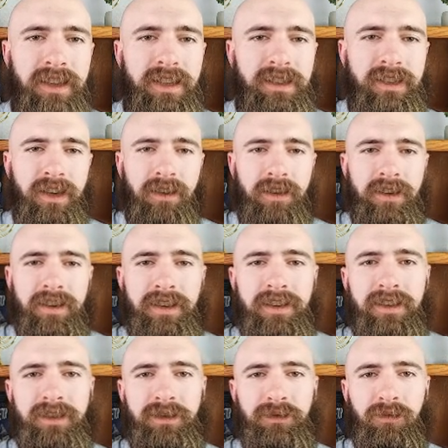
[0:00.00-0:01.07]
and Darin
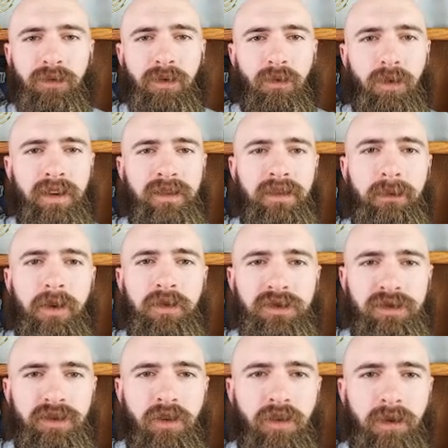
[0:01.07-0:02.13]
is one of the
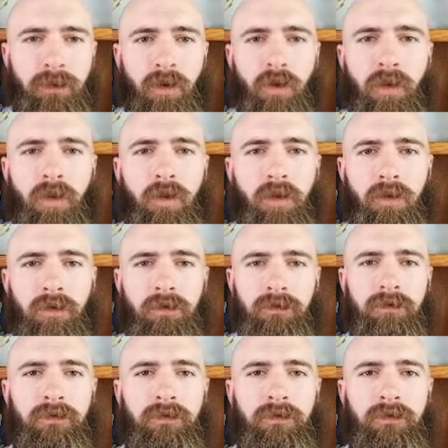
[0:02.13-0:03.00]
most notable